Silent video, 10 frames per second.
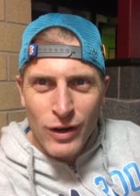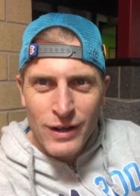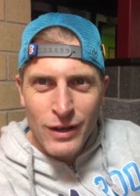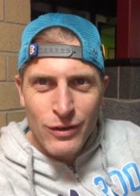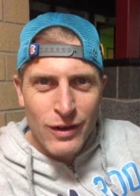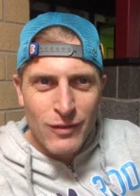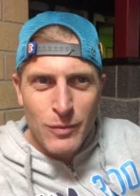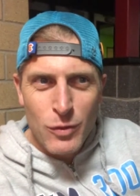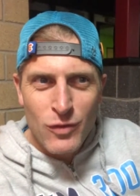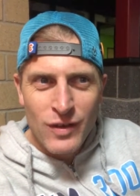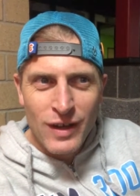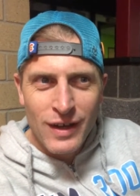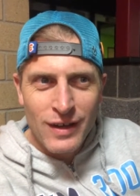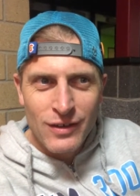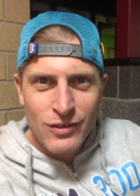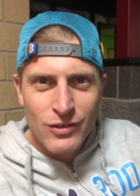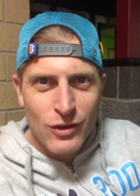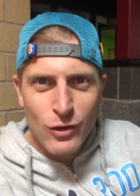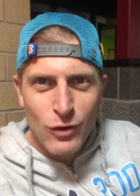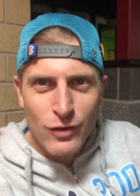right now. They're having a movie night. I just
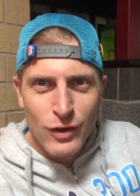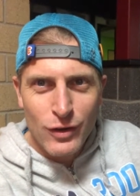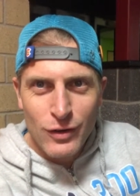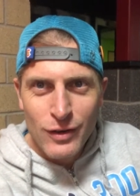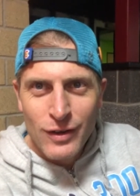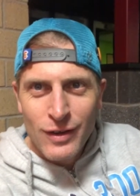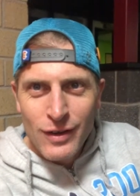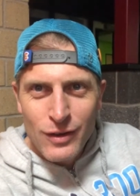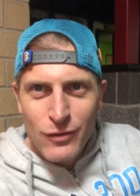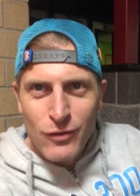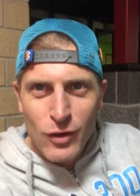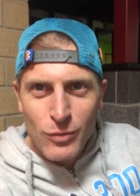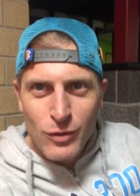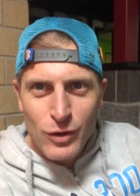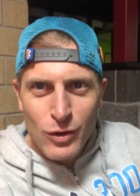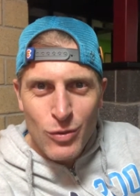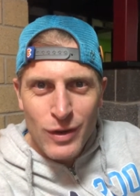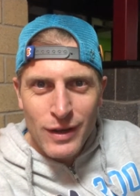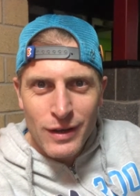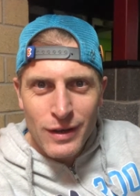snuck over here to to film really
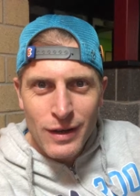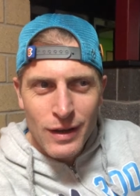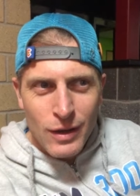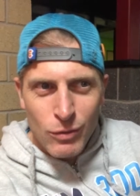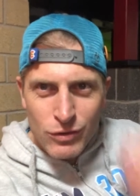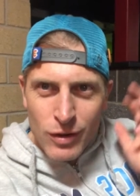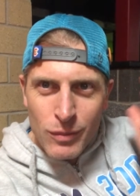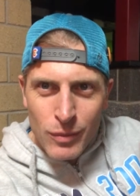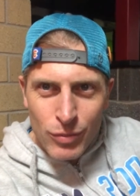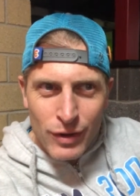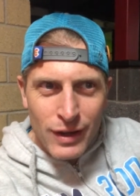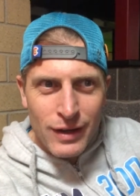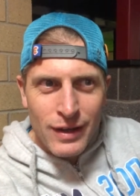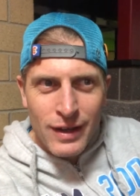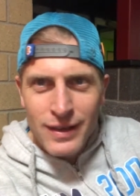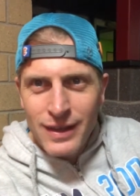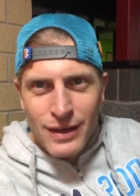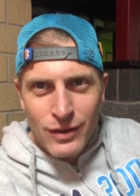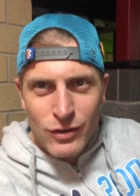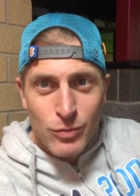quick and what's on my brain at the
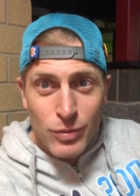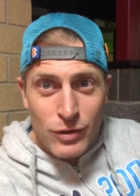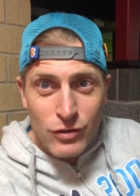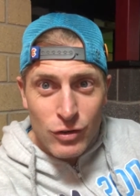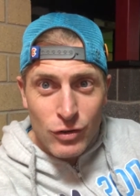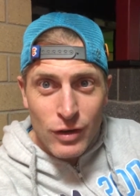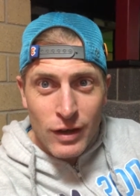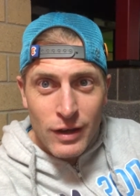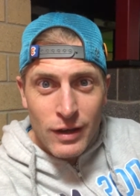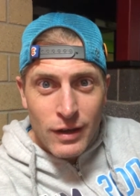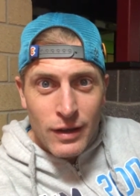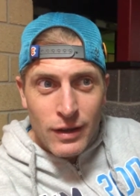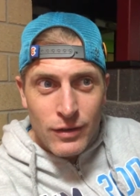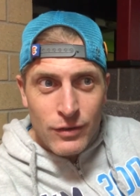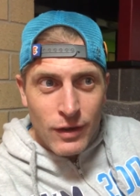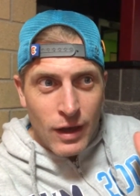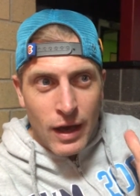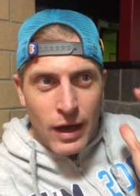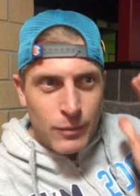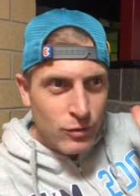end of this pretty chill day is
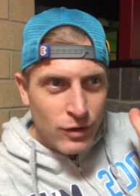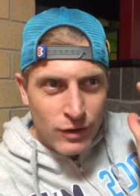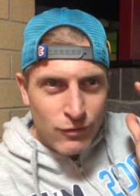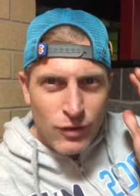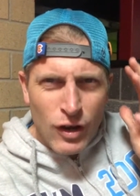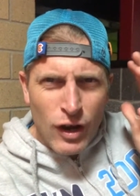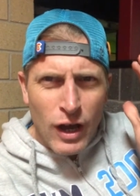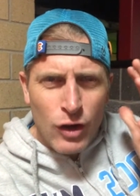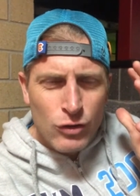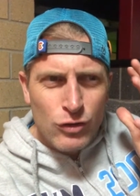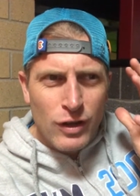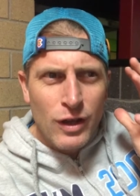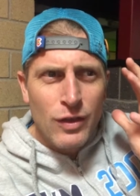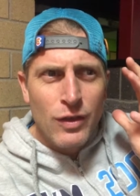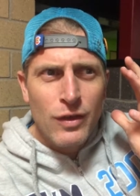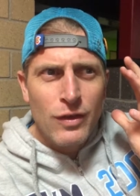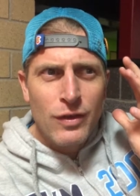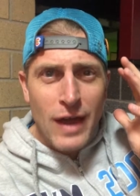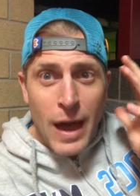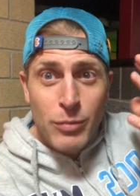uh, I'm trying to figure out how to take the
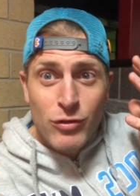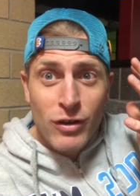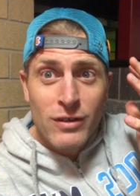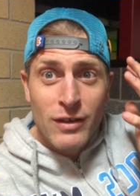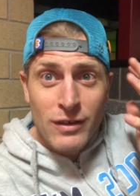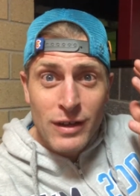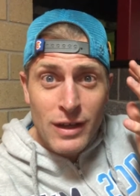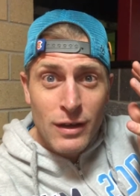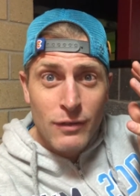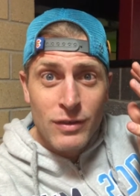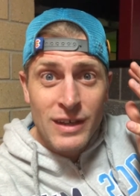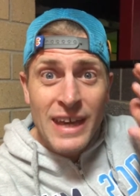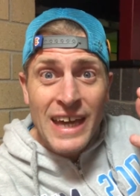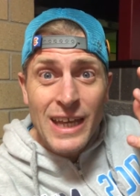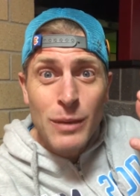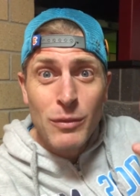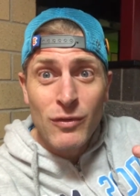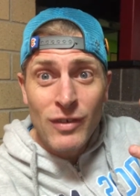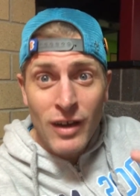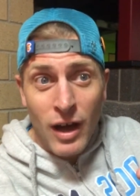the abstract idea of the kingdom
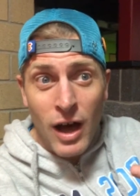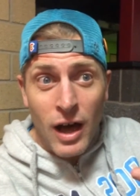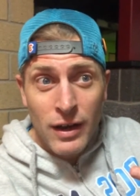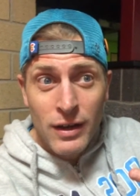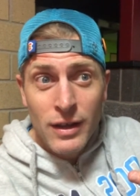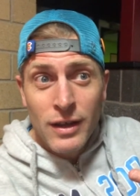of God